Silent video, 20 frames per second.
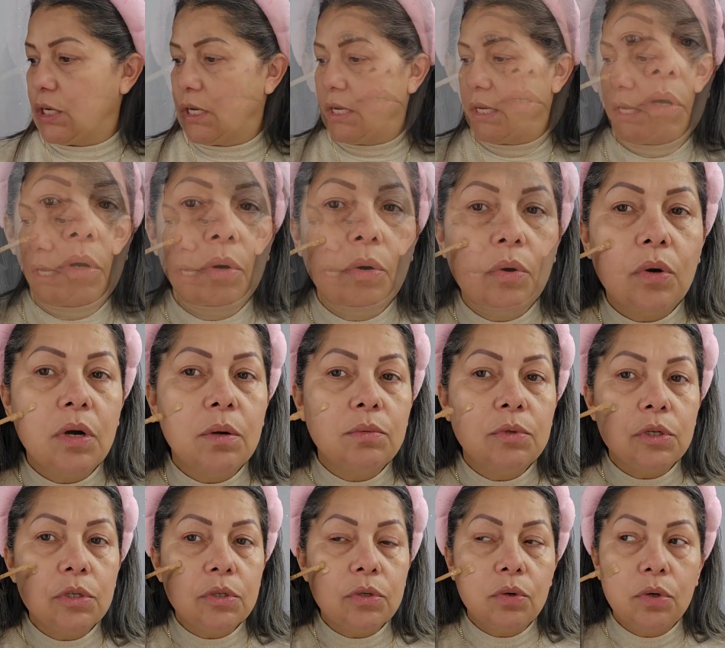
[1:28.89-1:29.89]
So I'm
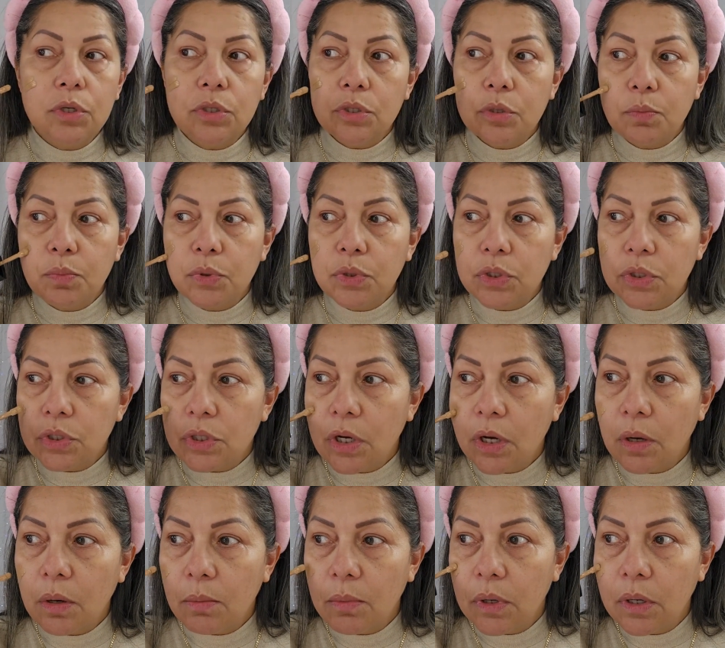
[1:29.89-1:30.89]
just going to put
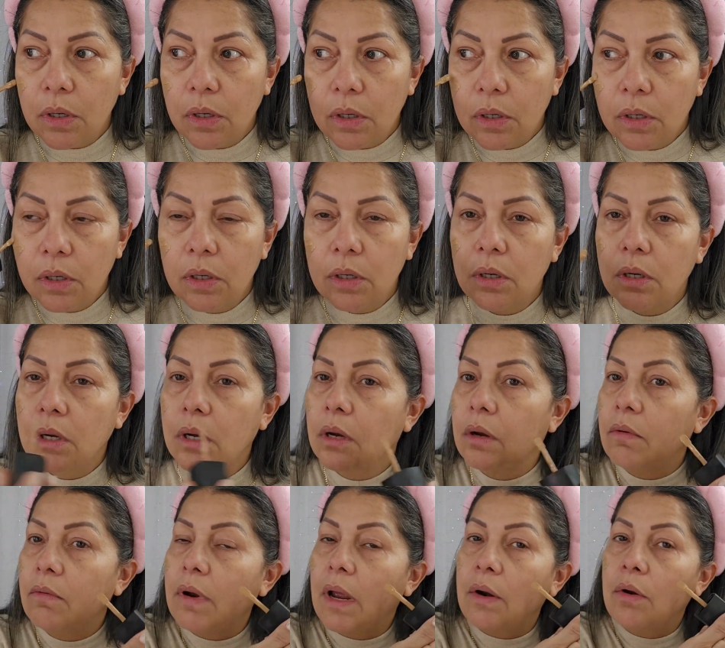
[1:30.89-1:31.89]
some
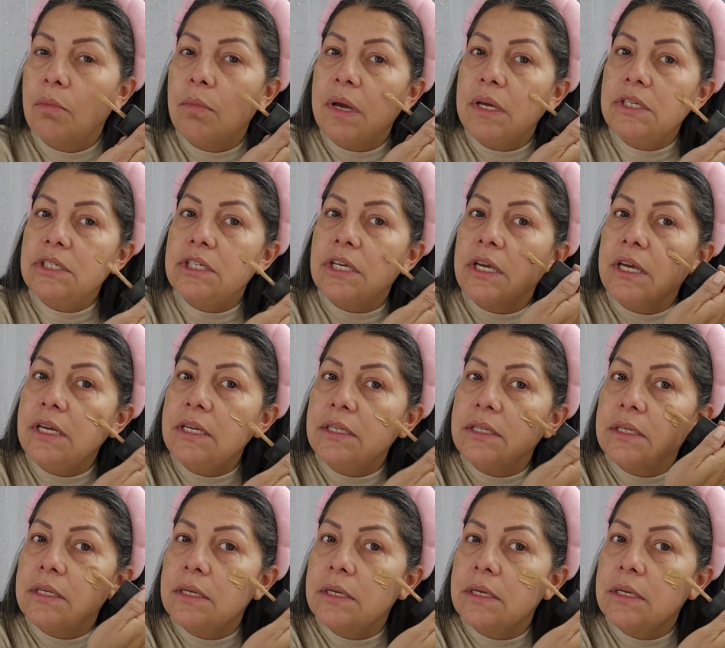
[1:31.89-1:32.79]
right on my cheeks,